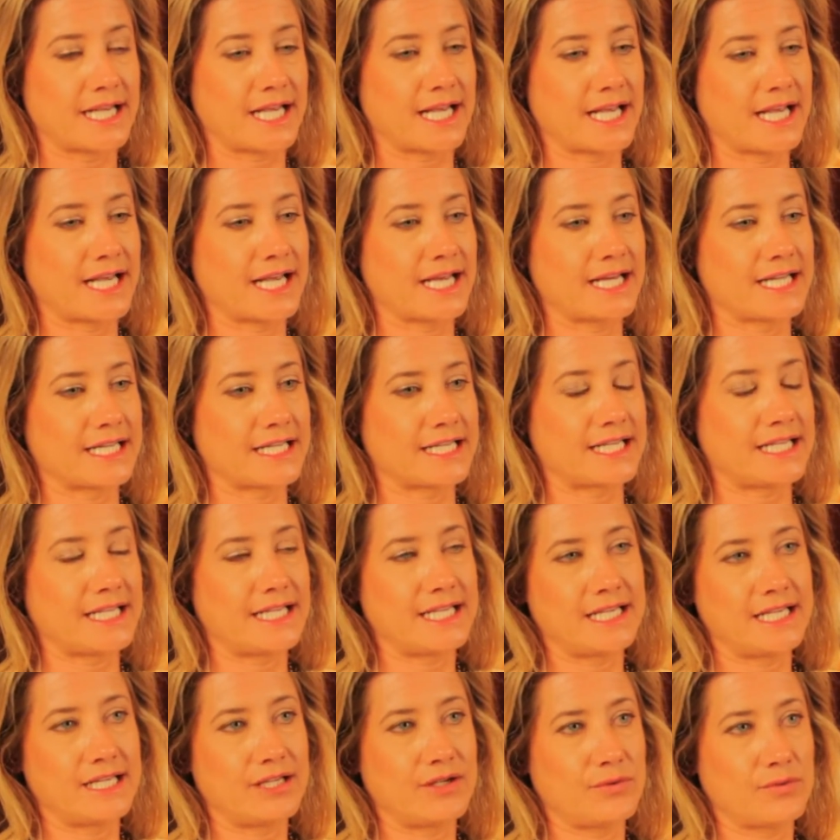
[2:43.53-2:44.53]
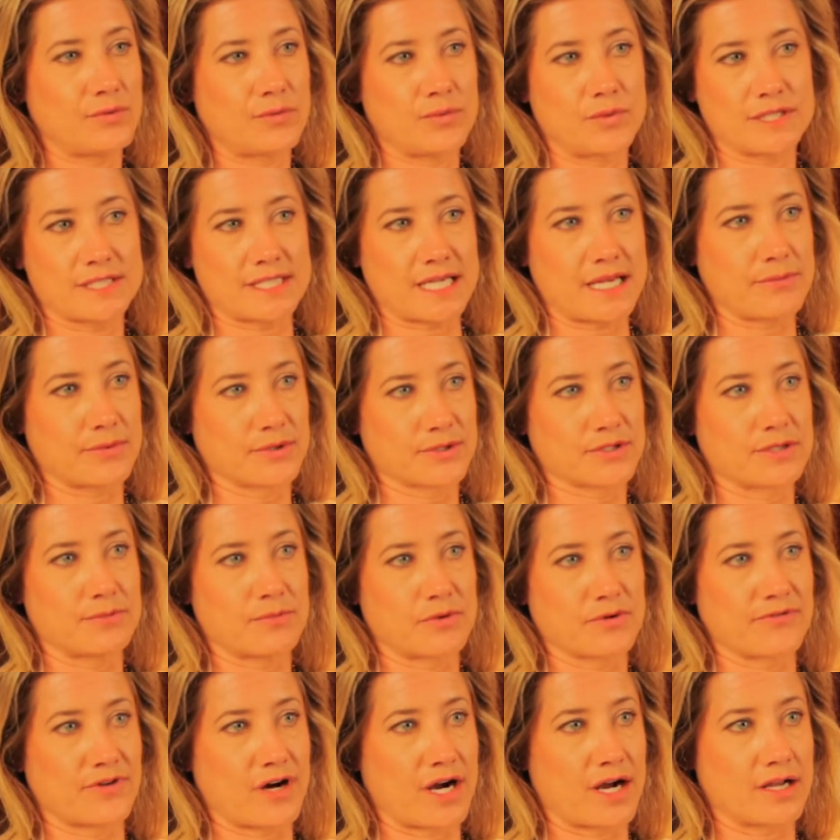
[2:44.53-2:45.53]
And he was able to
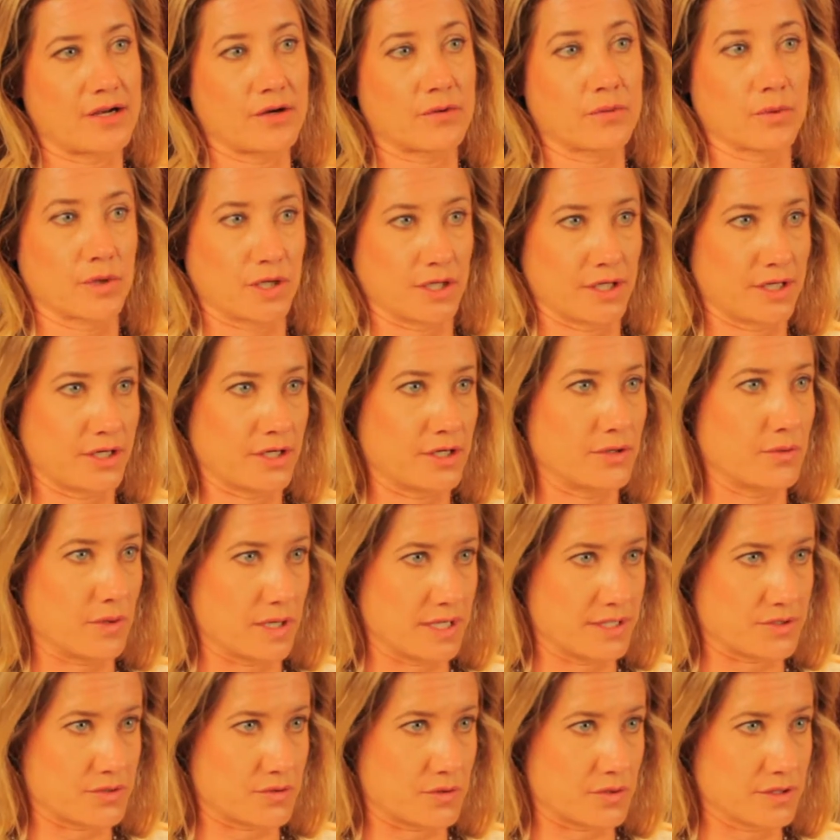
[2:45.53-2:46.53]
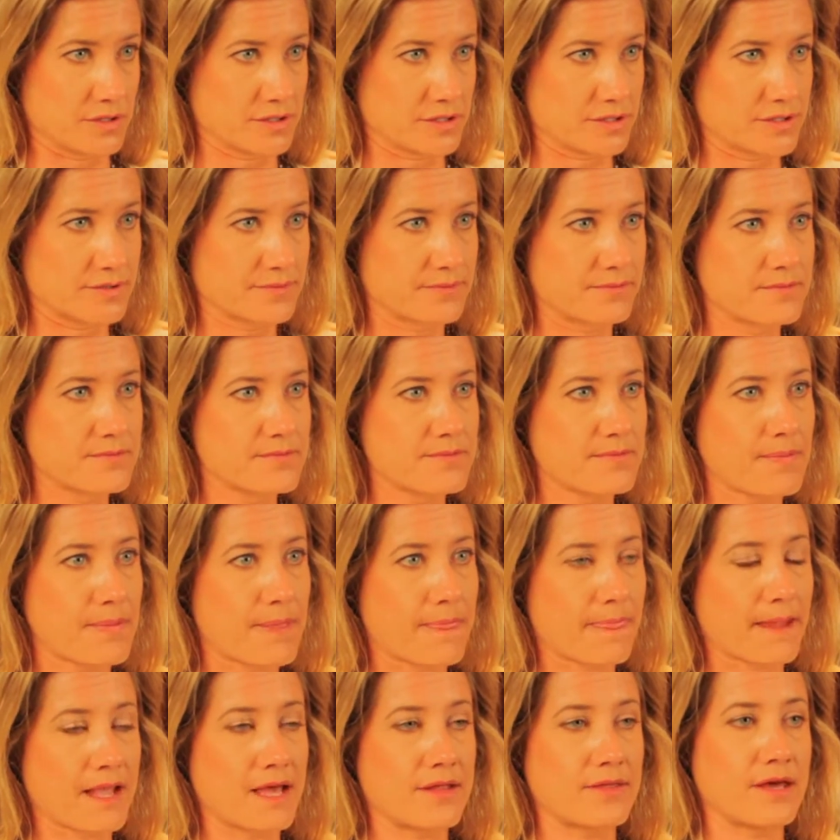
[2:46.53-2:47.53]
provide a really good resource.
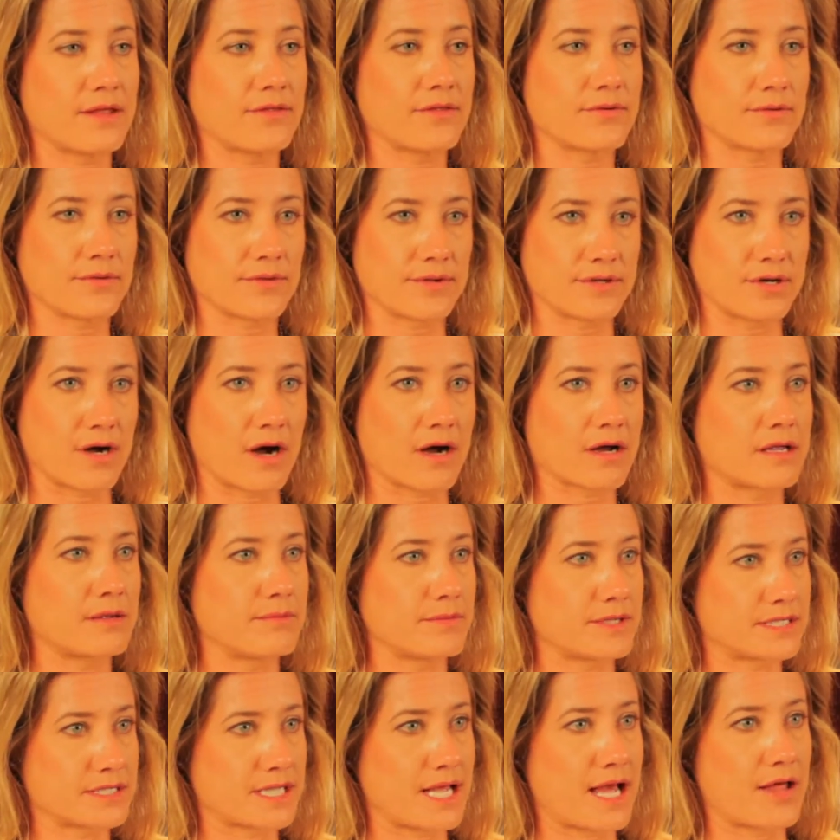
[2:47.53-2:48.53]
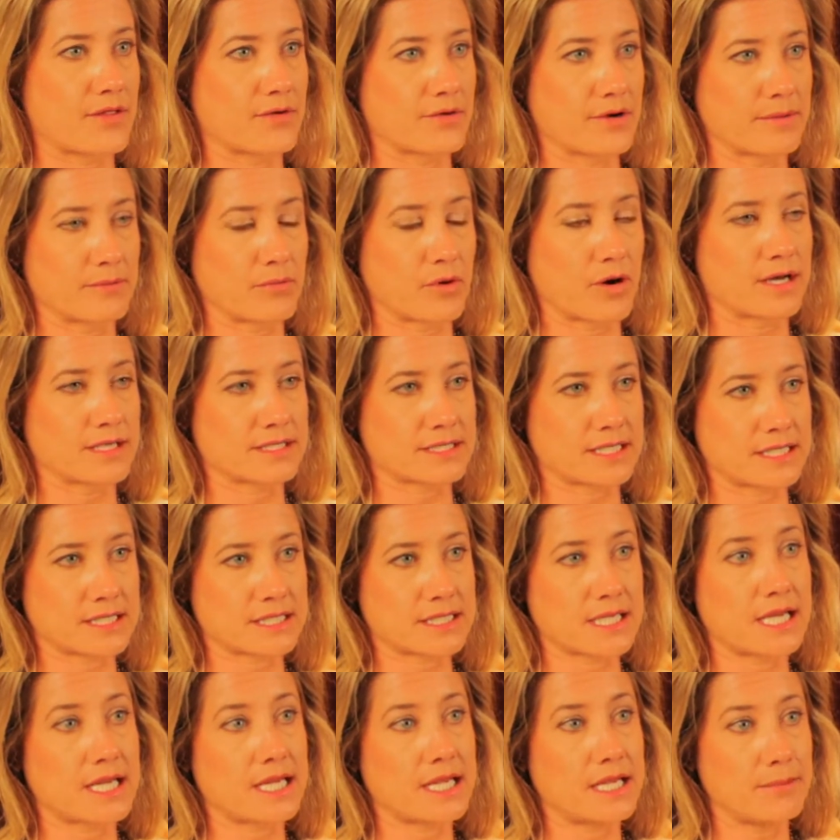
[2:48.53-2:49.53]
And then through the documents gathering
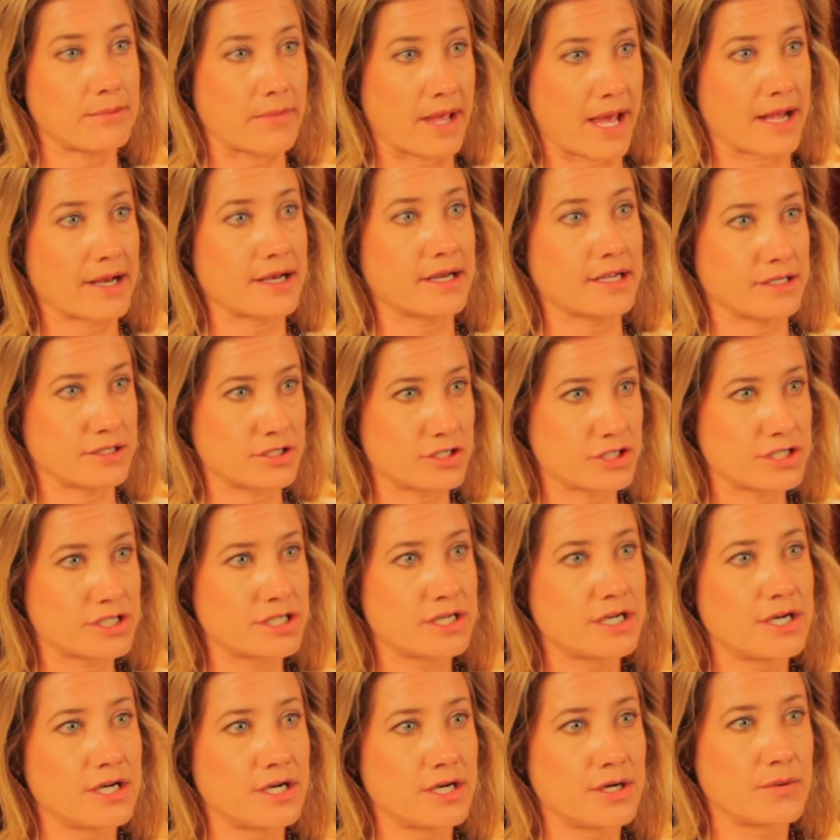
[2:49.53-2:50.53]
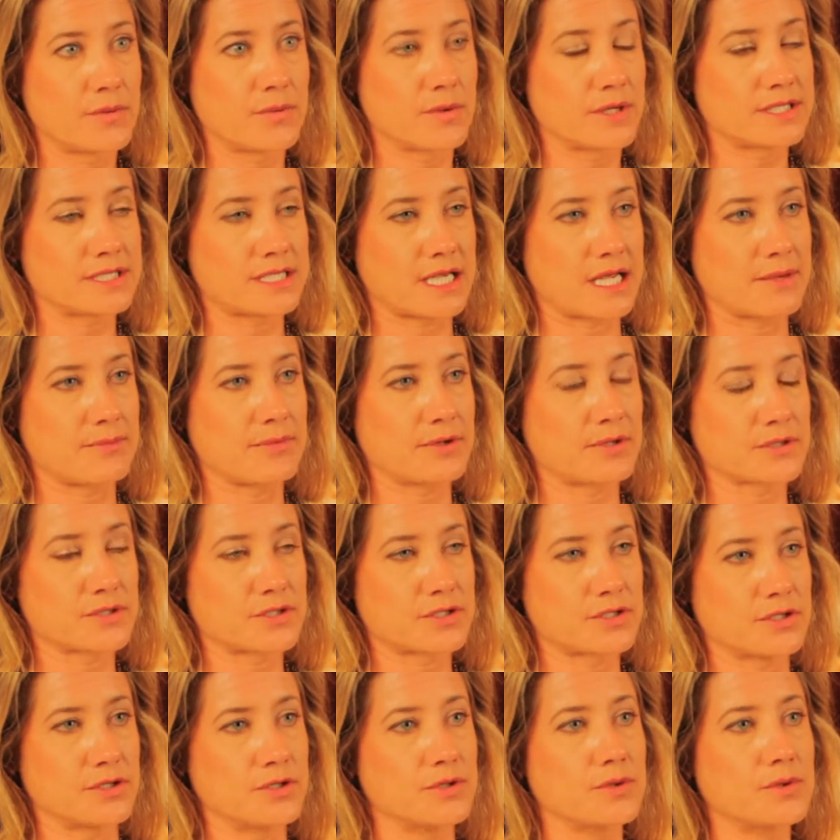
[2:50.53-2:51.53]
process that he managed, was able
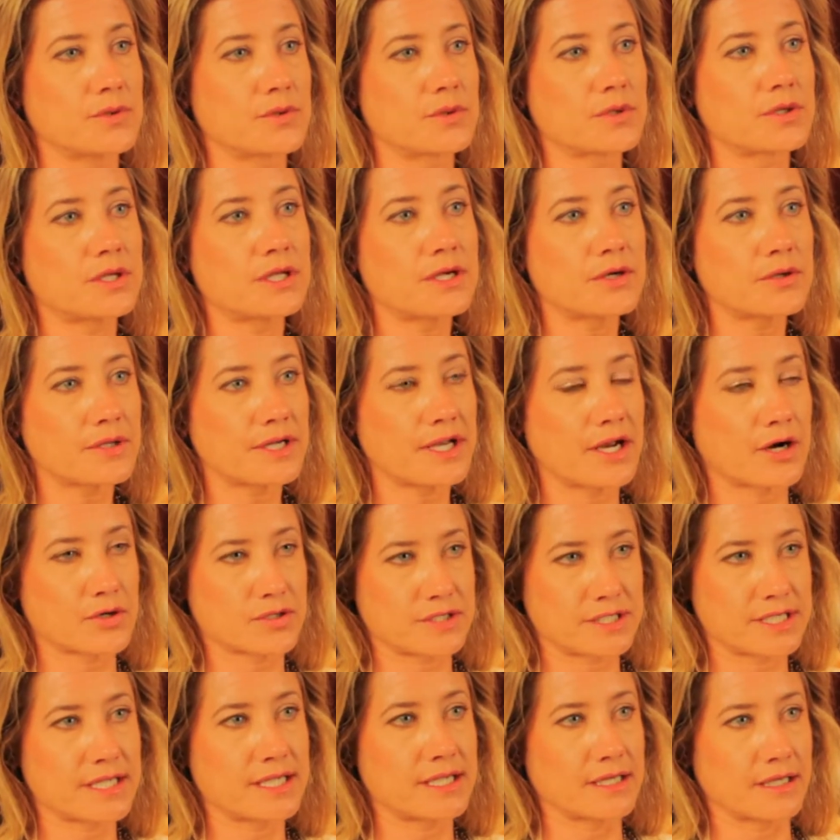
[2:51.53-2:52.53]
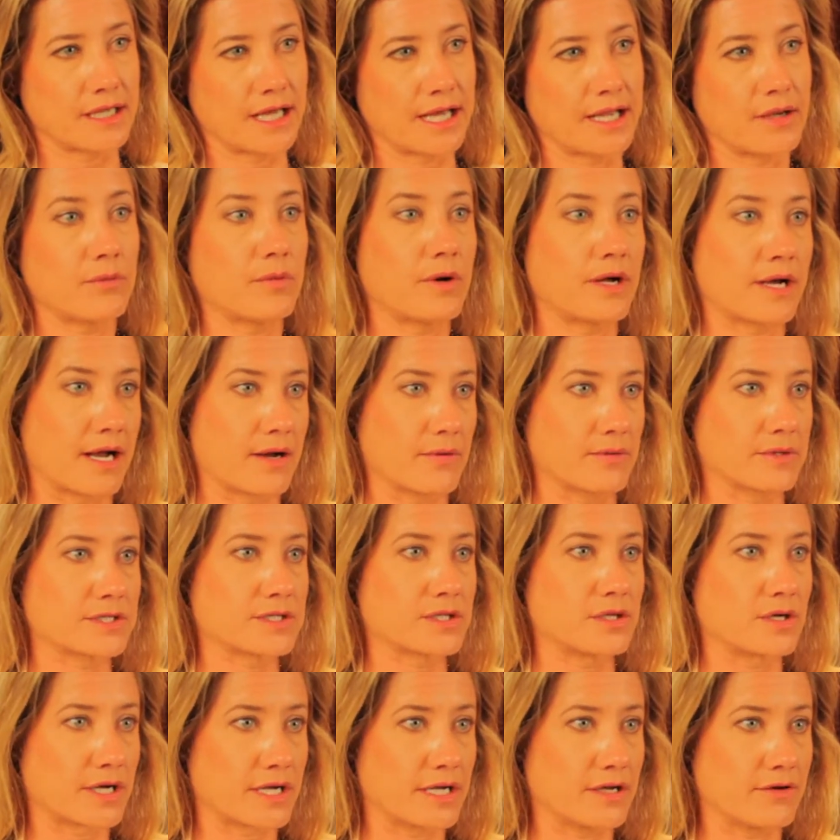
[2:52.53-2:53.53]
to clearly articulate what I
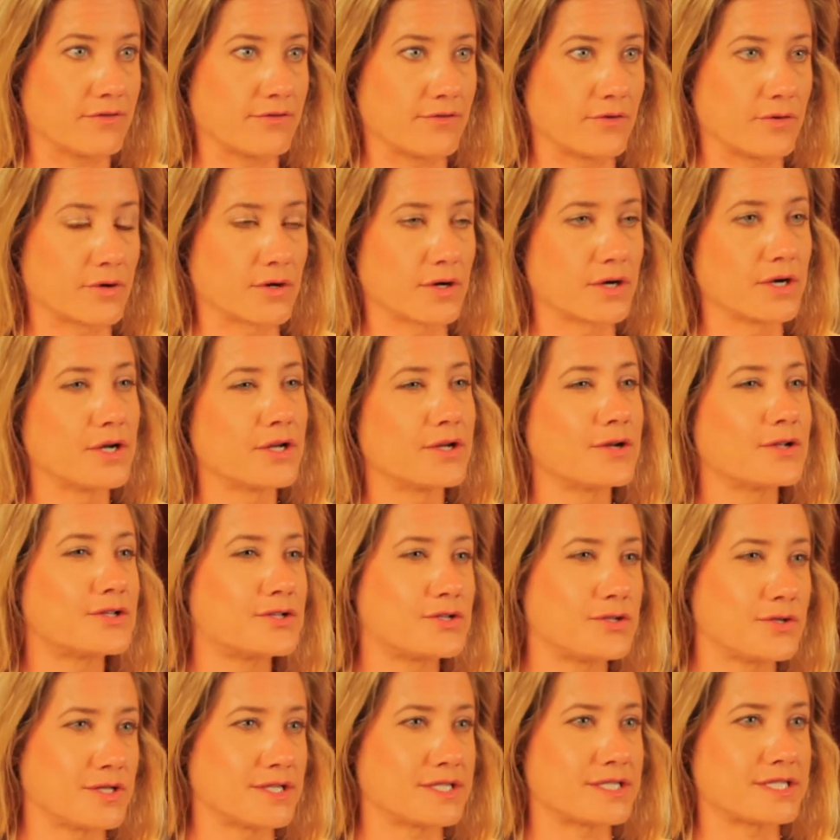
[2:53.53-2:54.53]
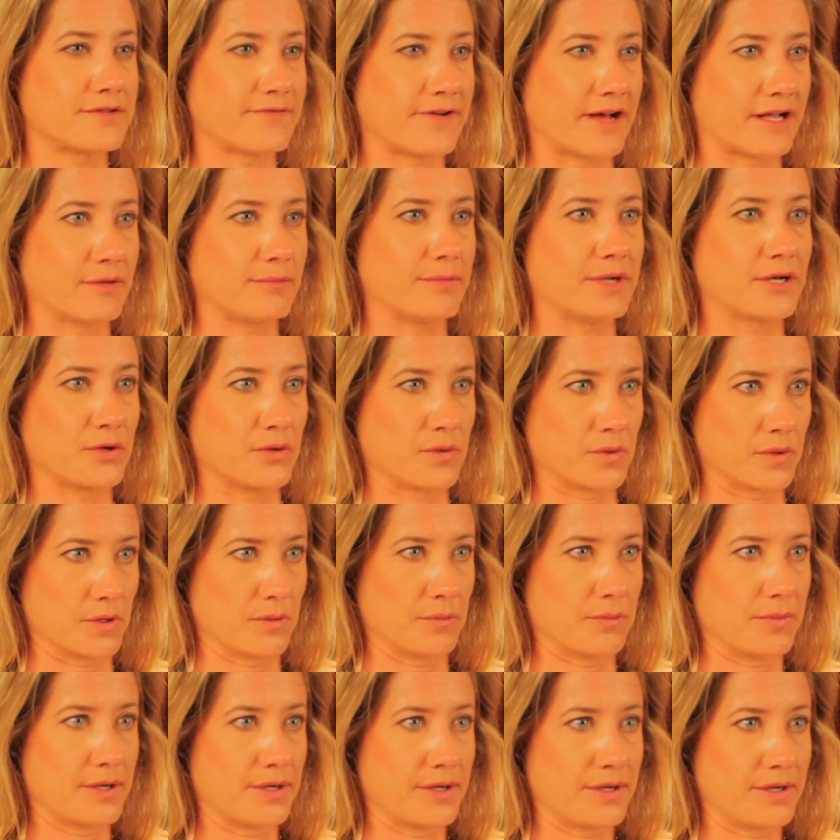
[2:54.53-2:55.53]
was looking for to this development
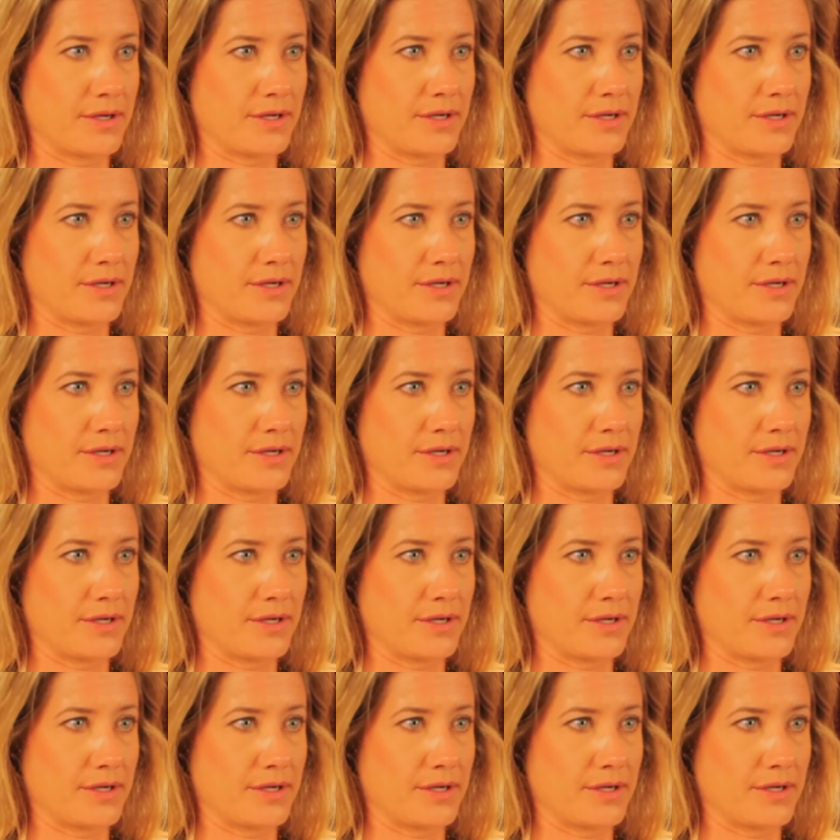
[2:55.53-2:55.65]
group.